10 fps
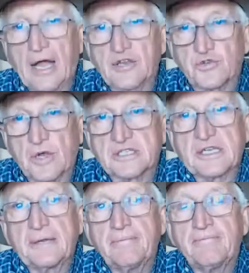not
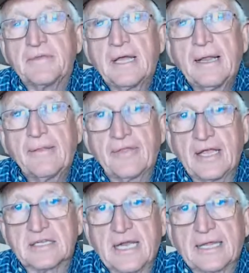trusting."
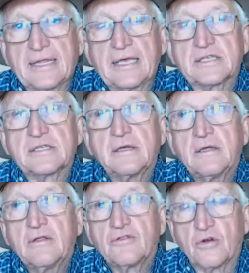things like this.
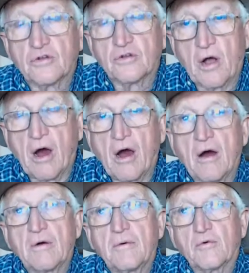Those are
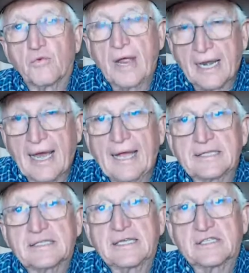all red
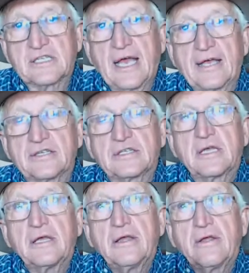lights that
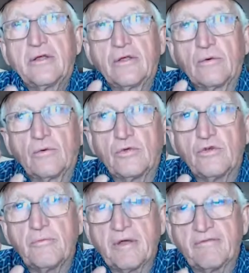says
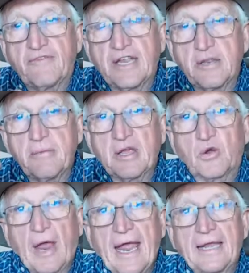you've been feeding me
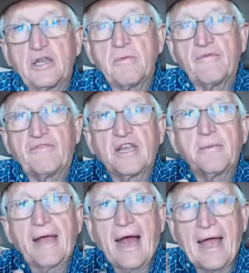grain, you've been feeding
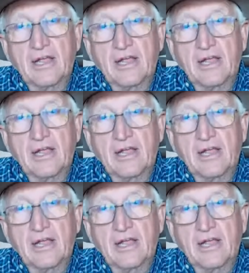me high